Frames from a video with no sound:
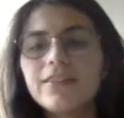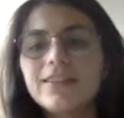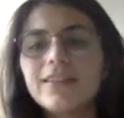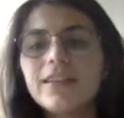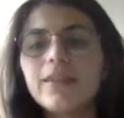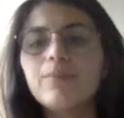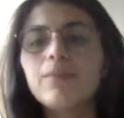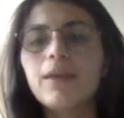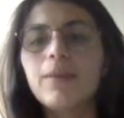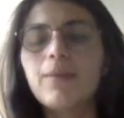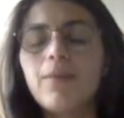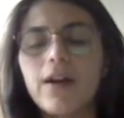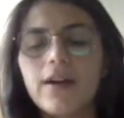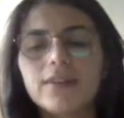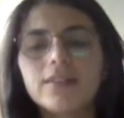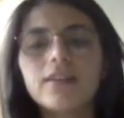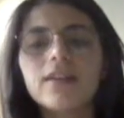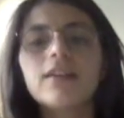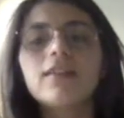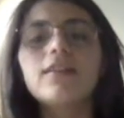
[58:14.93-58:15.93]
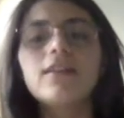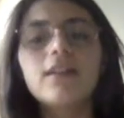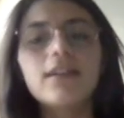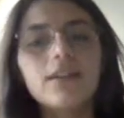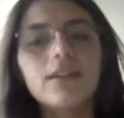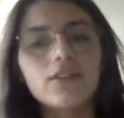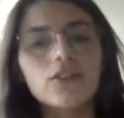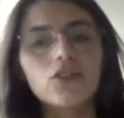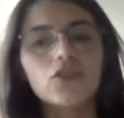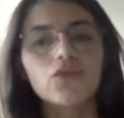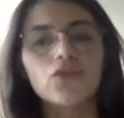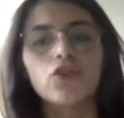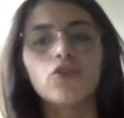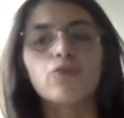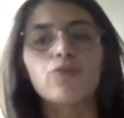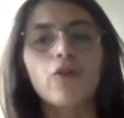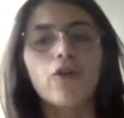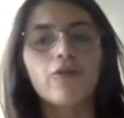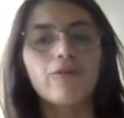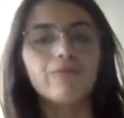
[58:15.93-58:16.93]
This can be particularly
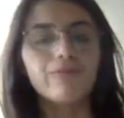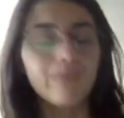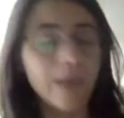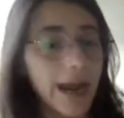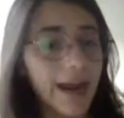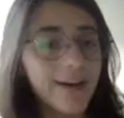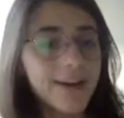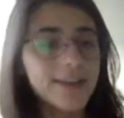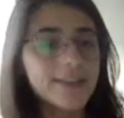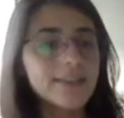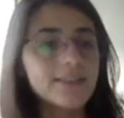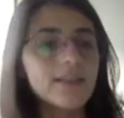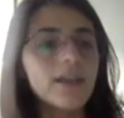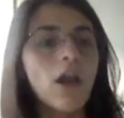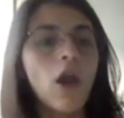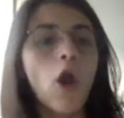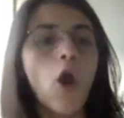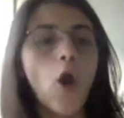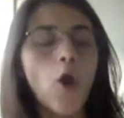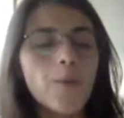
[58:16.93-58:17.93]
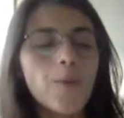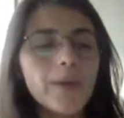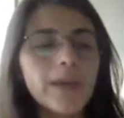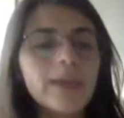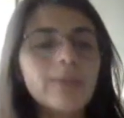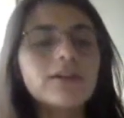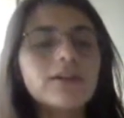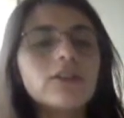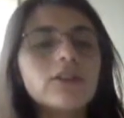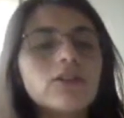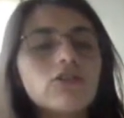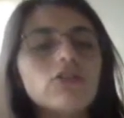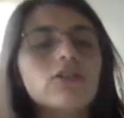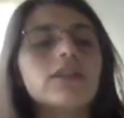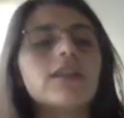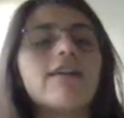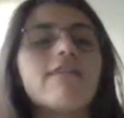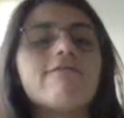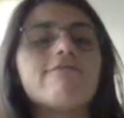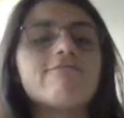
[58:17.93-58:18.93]
useful for parents or people
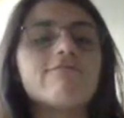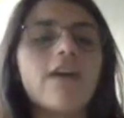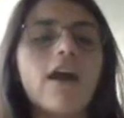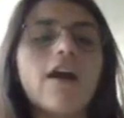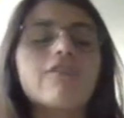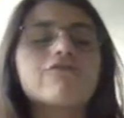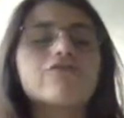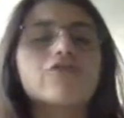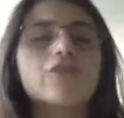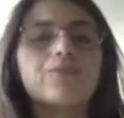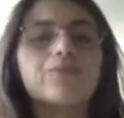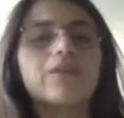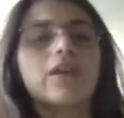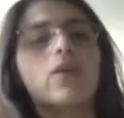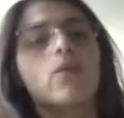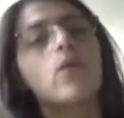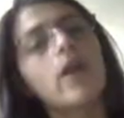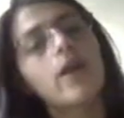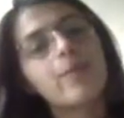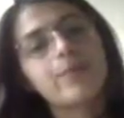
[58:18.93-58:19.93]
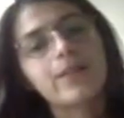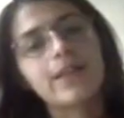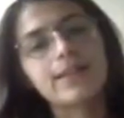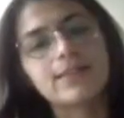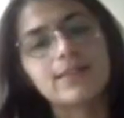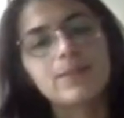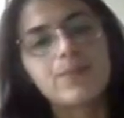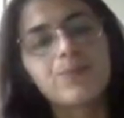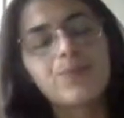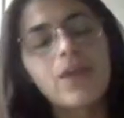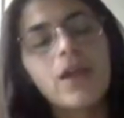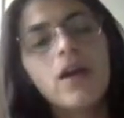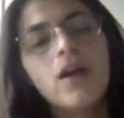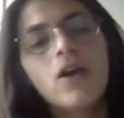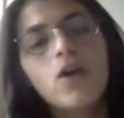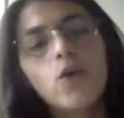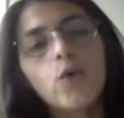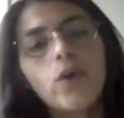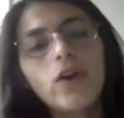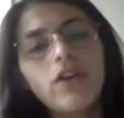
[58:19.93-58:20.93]
who live far from their workplace.
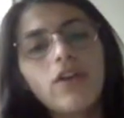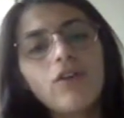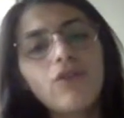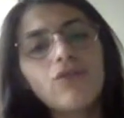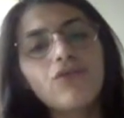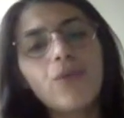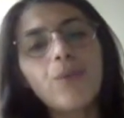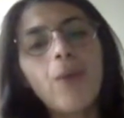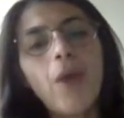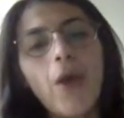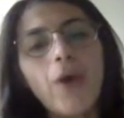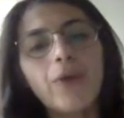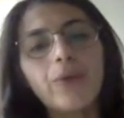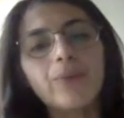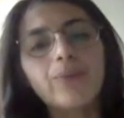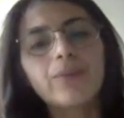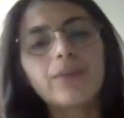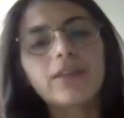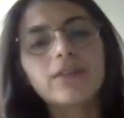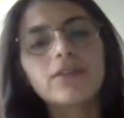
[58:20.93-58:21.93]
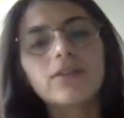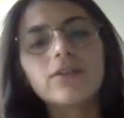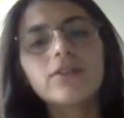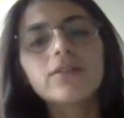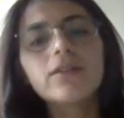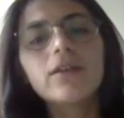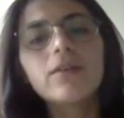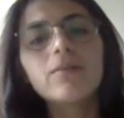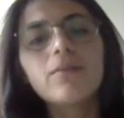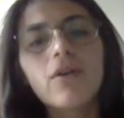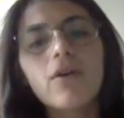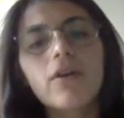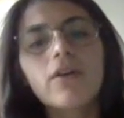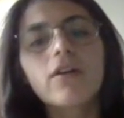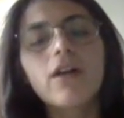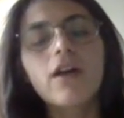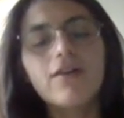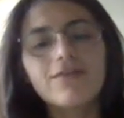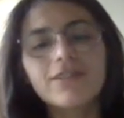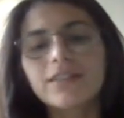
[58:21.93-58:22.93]
Working from home is also
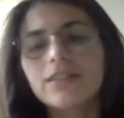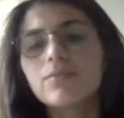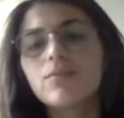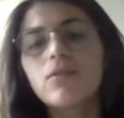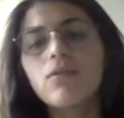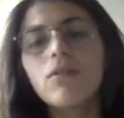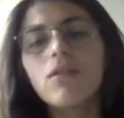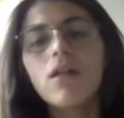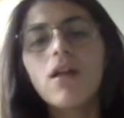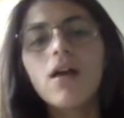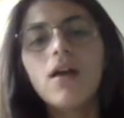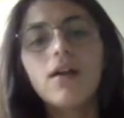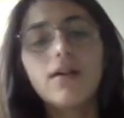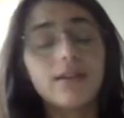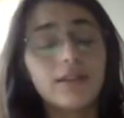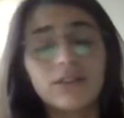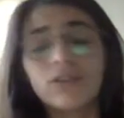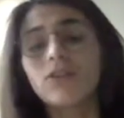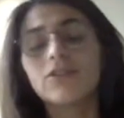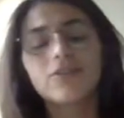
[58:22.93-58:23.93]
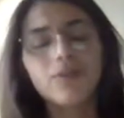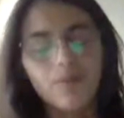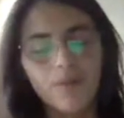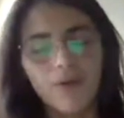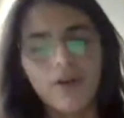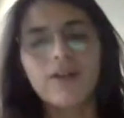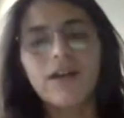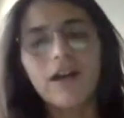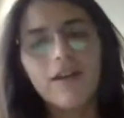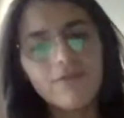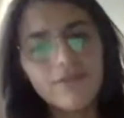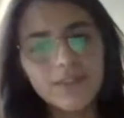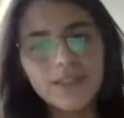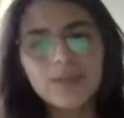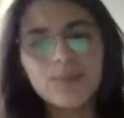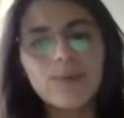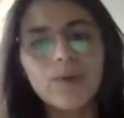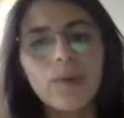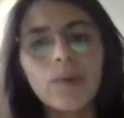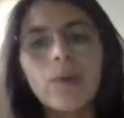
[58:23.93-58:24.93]
more comfortable.
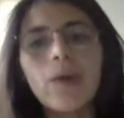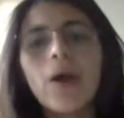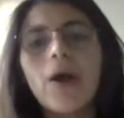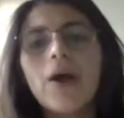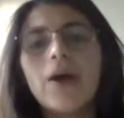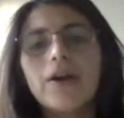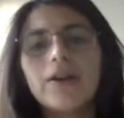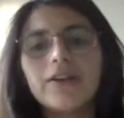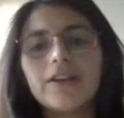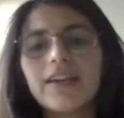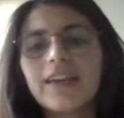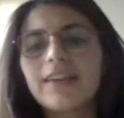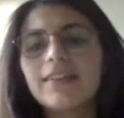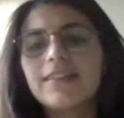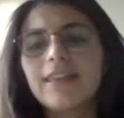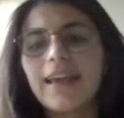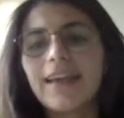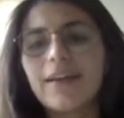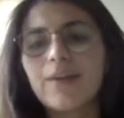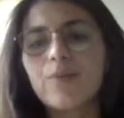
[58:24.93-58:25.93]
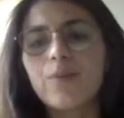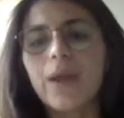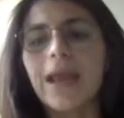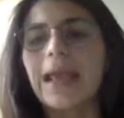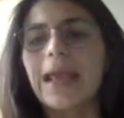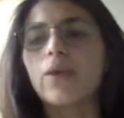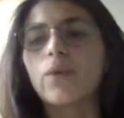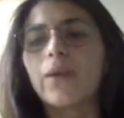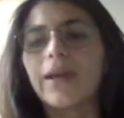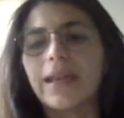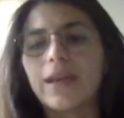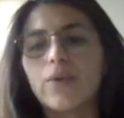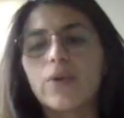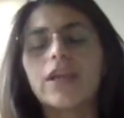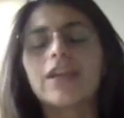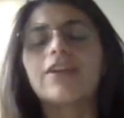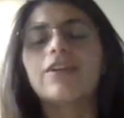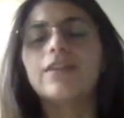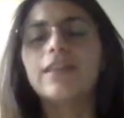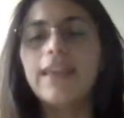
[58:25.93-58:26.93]
You can take a break
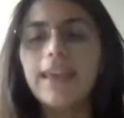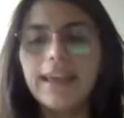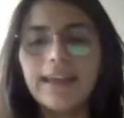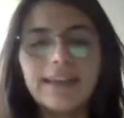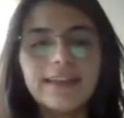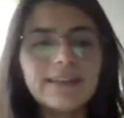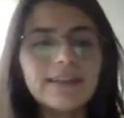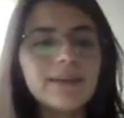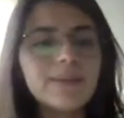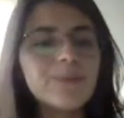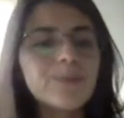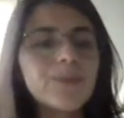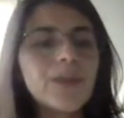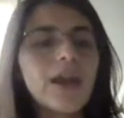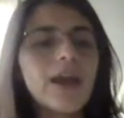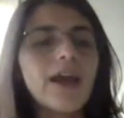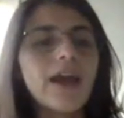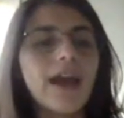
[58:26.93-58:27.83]
whenever you need.